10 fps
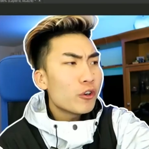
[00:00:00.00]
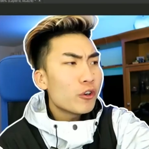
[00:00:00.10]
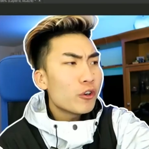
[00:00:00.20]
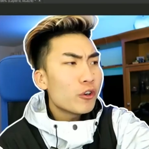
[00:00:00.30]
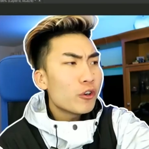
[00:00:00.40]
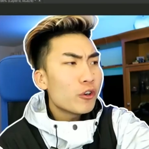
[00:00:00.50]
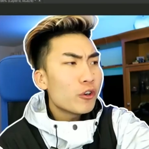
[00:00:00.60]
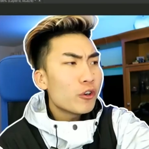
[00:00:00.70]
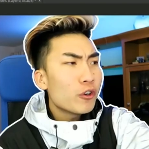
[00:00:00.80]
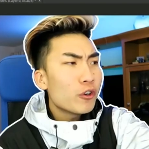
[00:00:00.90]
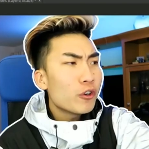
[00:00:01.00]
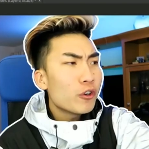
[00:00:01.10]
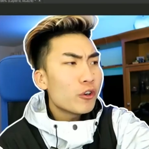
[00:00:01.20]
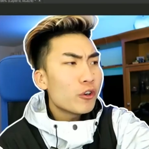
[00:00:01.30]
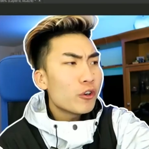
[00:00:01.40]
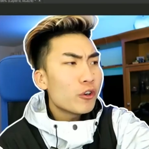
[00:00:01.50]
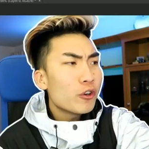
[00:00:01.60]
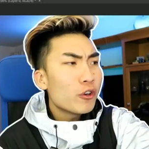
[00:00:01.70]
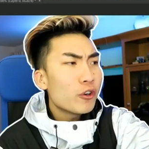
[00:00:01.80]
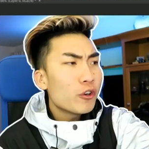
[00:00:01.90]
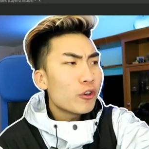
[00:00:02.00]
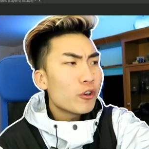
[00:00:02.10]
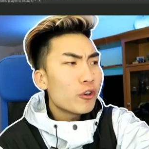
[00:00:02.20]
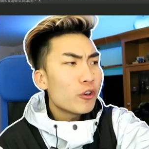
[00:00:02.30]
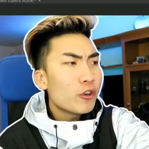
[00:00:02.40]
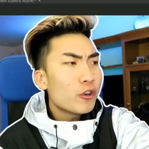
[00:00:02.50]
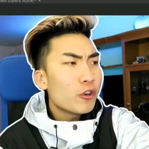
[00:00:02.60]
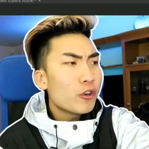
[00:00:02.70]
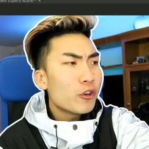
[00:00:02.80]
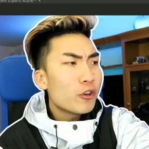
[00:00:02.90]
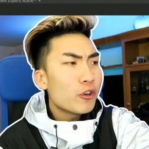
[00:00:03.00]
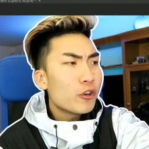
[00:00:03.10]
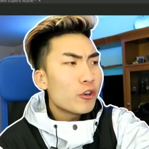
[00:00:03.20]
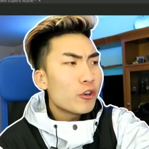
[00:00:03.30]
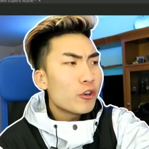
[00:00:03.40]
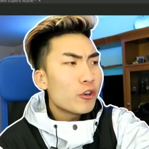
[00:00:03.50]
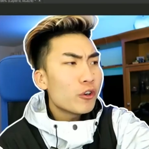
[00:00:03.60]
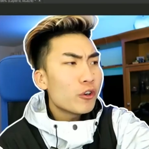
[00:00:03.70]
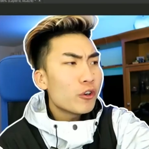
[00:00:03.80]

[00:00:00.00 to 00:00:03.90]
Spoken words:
Nobody speaks.